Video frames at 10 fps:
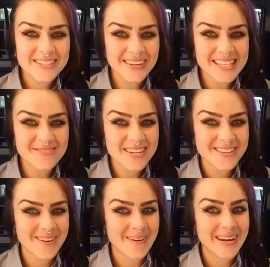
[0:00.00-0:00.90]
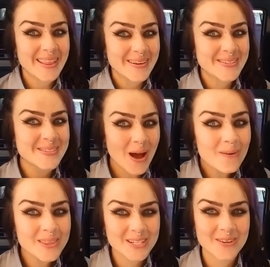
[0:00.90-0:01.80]
transmission out and I like saw
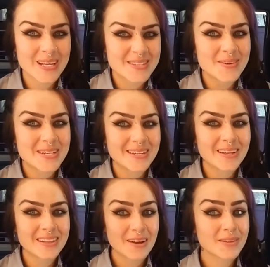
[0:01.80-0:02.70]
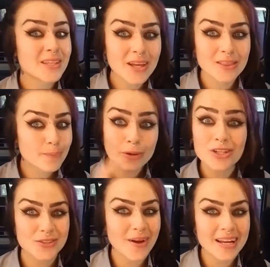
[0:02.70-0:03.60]
what the transmission looked like with the
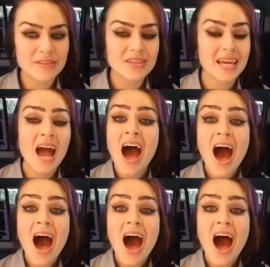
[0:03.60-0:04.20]
push rod and everything,